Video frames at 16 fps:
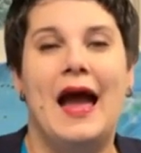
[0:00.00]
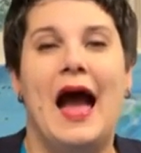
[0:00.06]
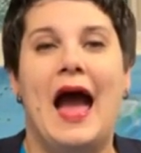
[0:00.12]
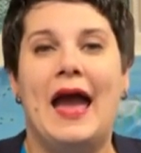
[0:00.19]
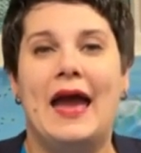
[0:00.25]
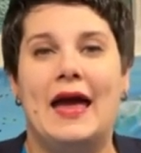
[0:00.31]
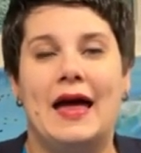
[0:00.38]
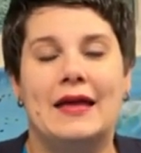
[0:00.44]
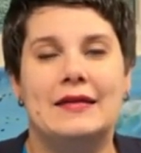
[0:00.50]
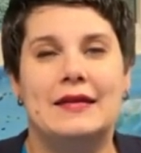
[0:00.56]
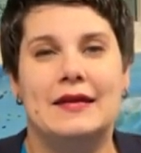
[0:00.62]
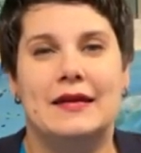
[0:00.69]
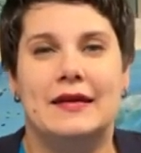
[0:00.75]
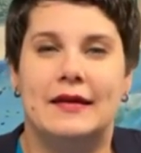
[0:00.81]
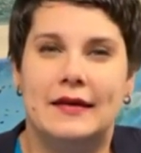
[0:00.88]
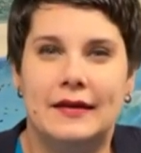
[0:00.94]
And
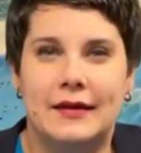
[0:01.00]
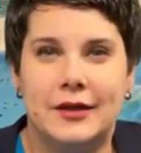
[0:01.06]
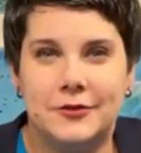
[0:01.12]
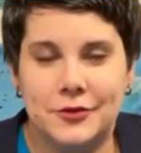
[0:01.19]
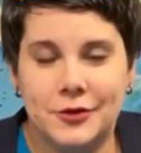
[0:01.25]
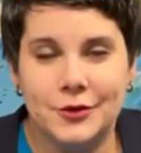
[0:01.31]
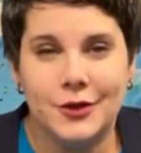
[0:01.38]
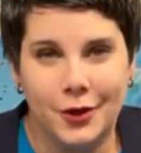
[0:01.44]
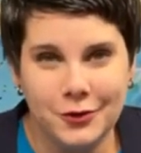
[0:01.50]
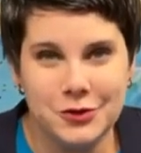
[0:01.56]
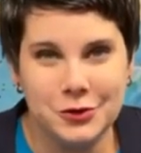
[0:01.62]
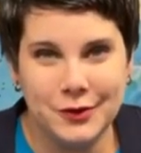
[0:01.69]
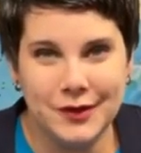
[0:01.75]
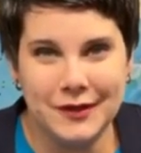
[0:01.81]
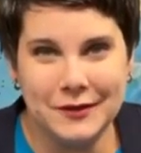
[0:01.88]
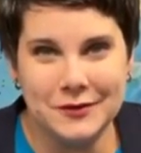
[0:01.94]
if you know
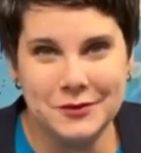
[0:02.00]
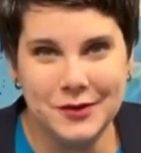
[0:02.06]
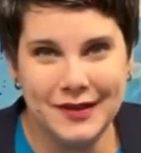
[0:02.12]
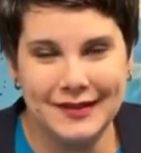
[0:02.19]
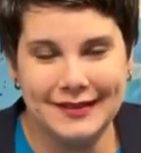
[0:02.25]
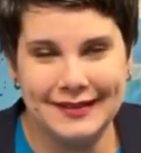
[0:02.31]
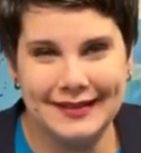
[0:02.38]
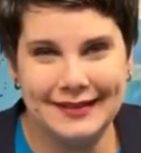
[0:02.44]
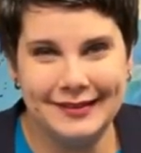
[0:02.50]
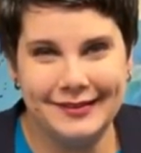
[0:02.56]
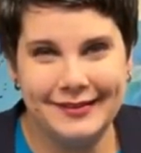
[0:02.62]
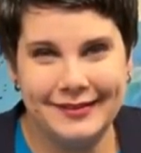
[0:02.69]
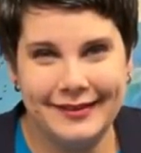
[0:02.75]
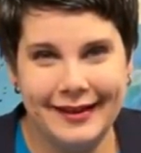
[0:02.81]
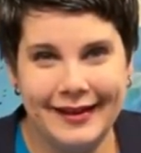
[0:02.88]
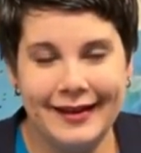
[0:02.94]
Twinkle, Twinkle, Little
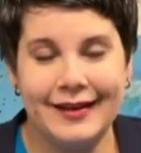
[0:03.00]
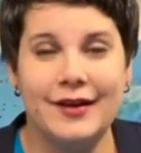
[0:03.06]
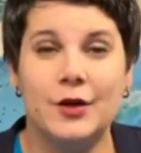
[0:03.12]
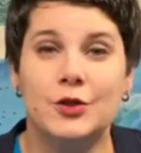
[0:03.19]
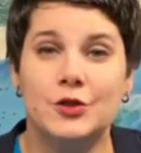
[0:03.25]
Star,